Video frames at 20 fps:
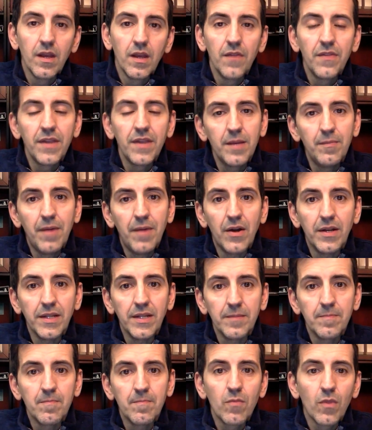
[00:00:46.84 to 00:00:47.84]
Think about it.
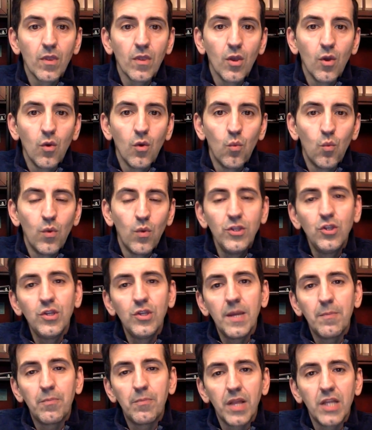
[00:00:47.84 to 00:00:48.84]
When do you
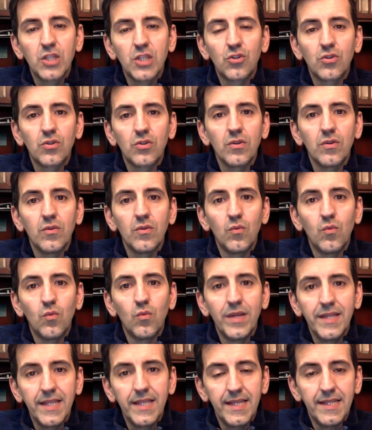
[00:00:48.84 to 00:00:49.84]
get pleasure
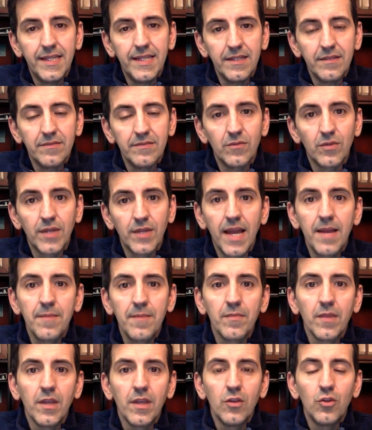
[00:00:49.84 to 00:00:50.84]
when eating? Okay,
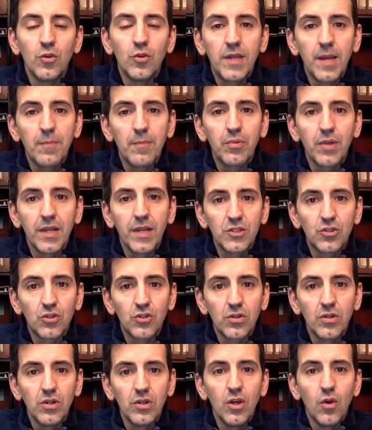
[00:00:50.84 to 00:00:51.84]
you get
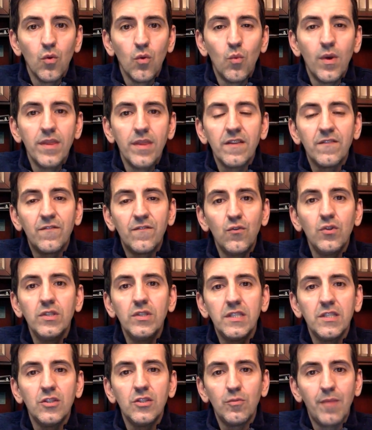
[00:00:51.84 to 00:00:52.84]
pleasure when the food is
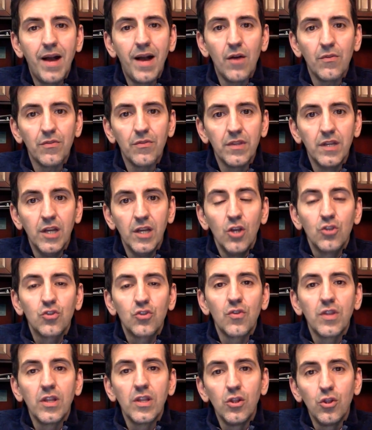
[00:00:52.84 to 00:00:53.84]
in your mouth. So
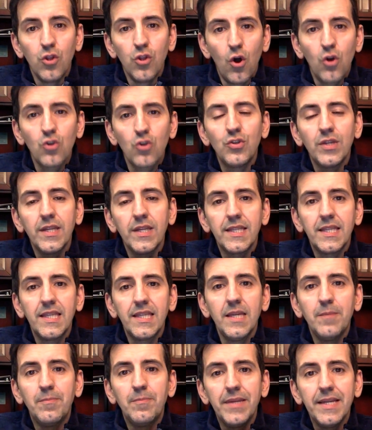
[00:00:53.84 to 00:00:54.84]
the longer you can
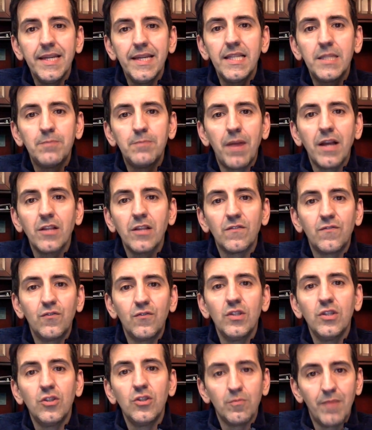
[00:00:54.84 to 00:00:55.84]
keep each bite of
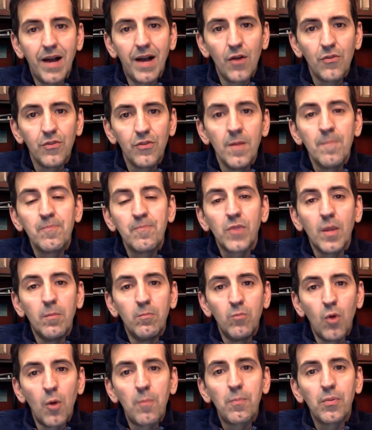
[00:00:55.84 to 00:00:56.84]
food in your mouth, the
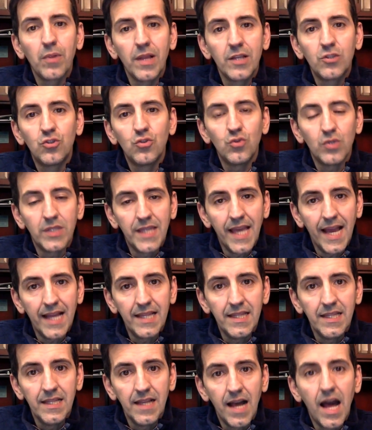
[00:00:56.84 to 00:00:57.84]
more pleasure you get
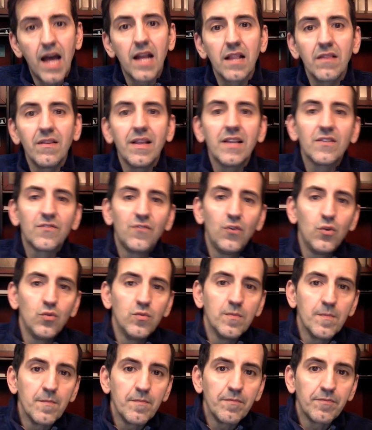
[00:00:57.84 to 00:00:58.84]
out of less food.
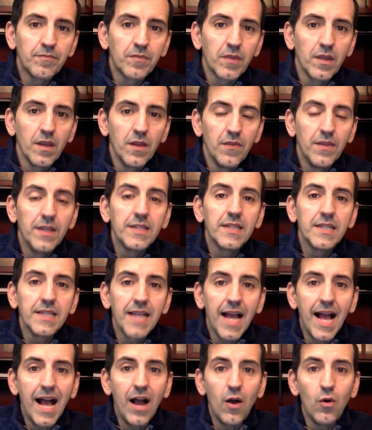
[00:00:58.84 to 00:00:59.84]
This is
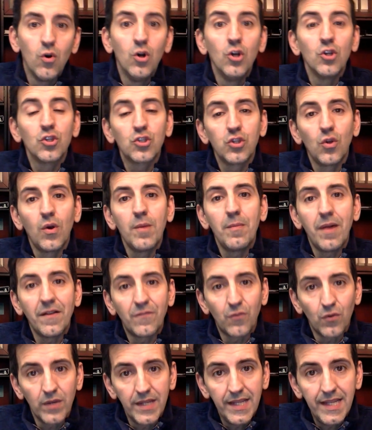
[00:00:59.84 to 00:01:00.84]
how slow and
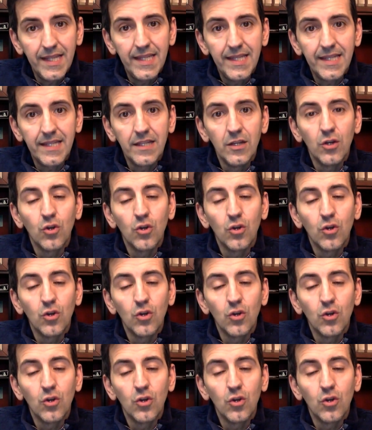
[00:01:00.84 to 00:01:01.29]
mindful eating